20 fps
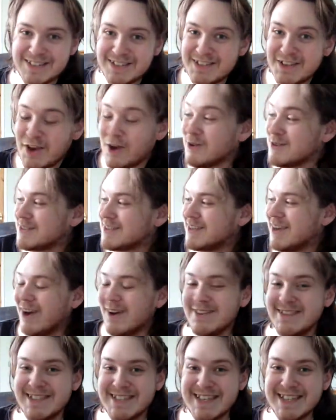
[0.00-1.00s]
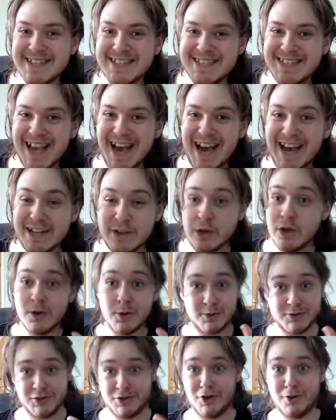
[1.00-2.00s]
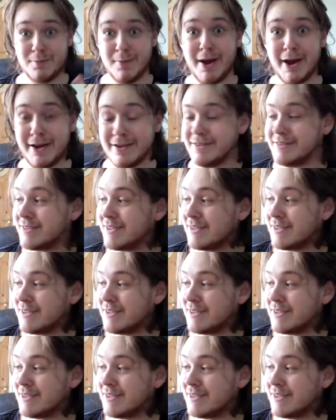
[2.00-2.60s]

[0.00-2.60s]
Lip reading: Coast to Coast inside, which I don't mind,